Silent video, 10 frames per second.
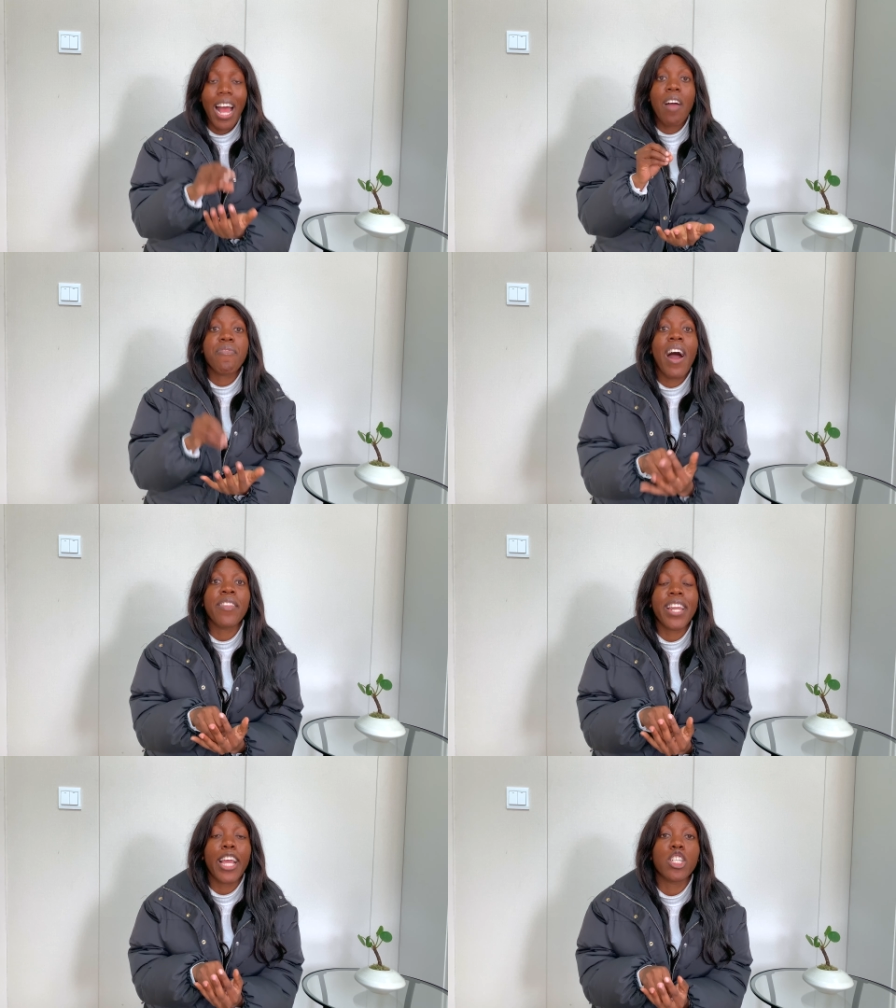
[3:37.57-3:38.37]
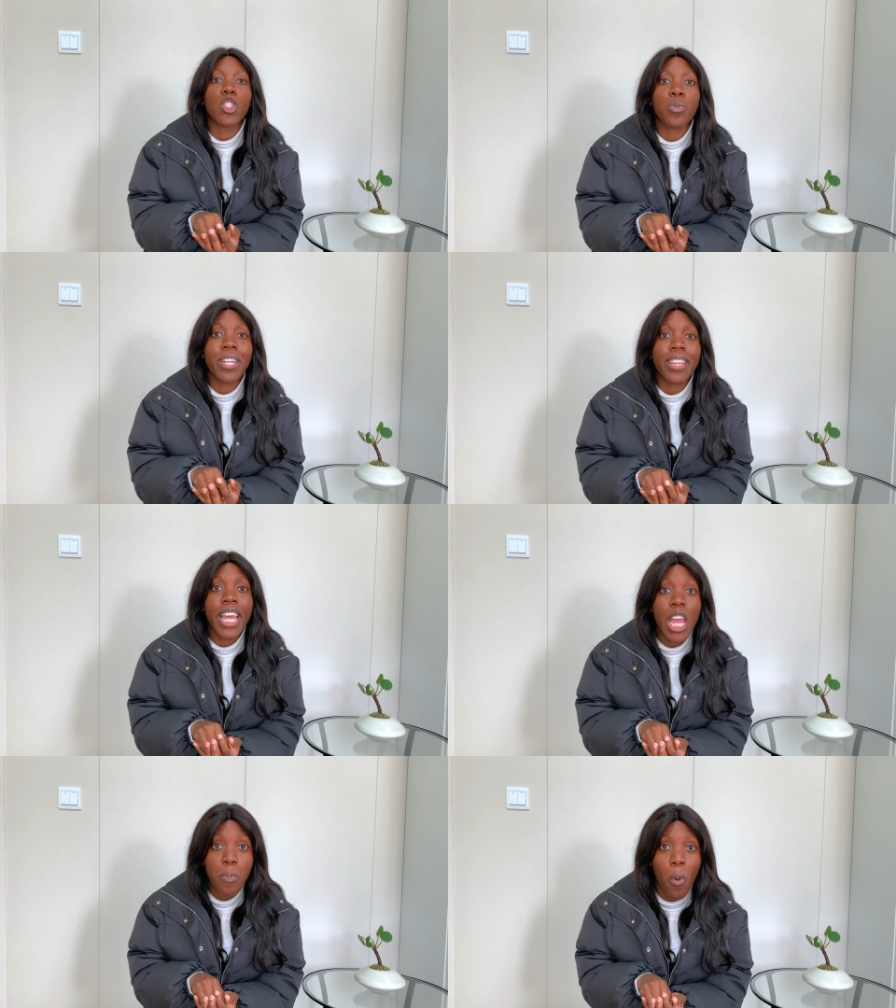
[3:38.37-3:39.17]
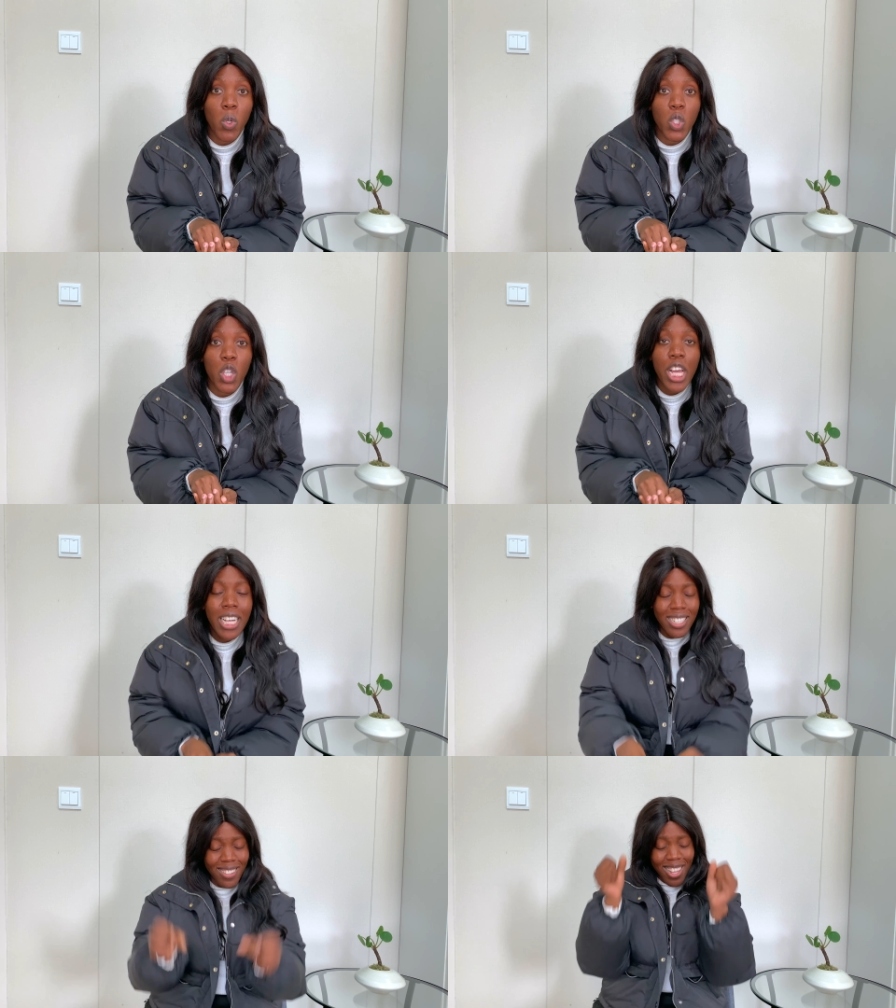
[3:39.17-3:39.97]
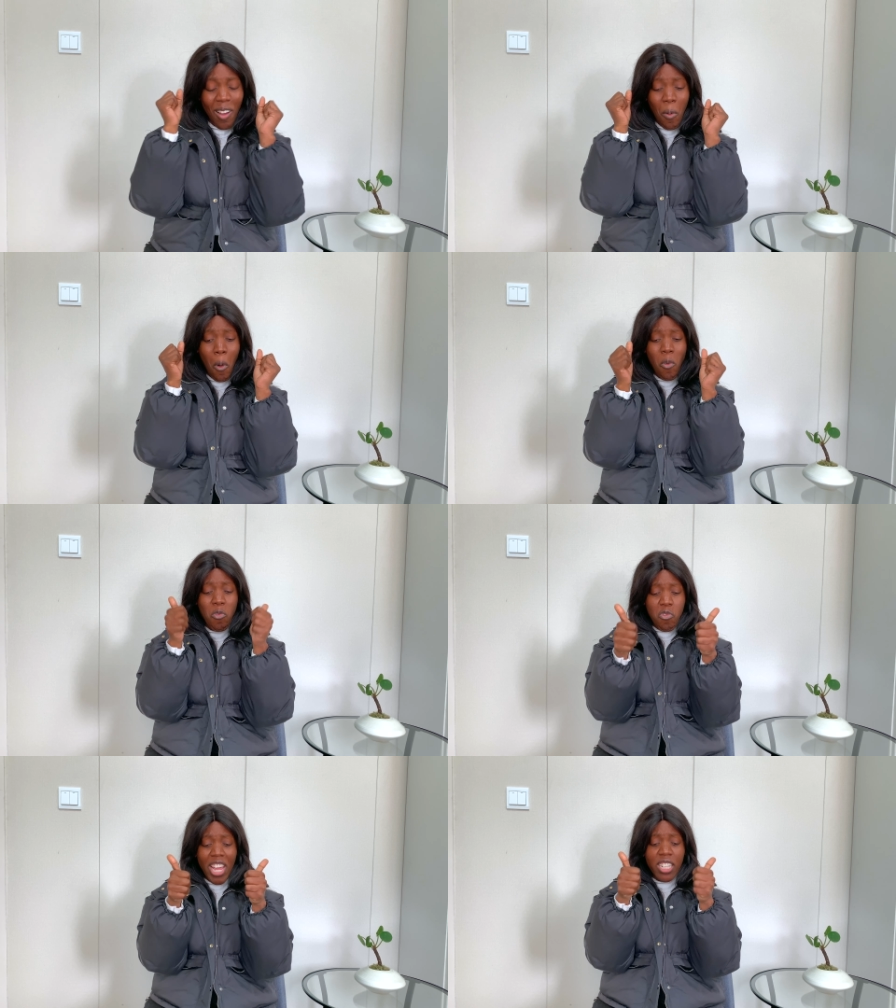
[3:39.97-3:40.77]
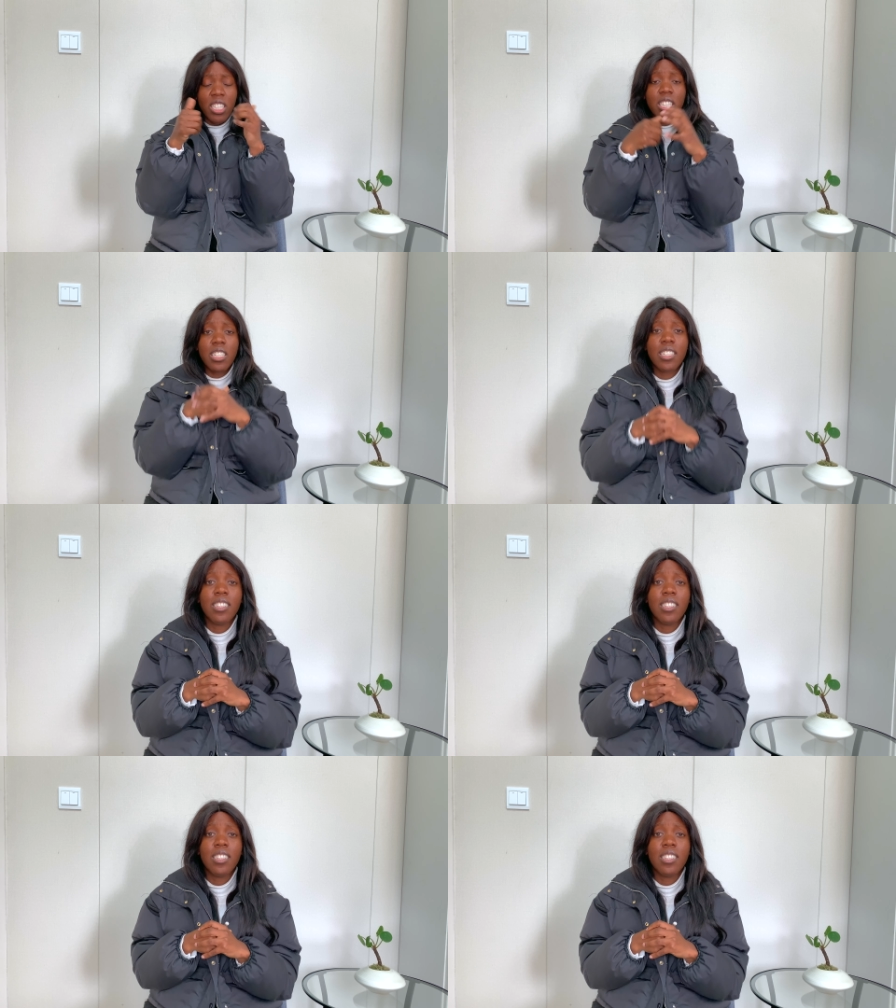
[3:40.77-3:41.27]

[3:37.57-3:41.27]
I found that I could do it at the airport. So I was like, great.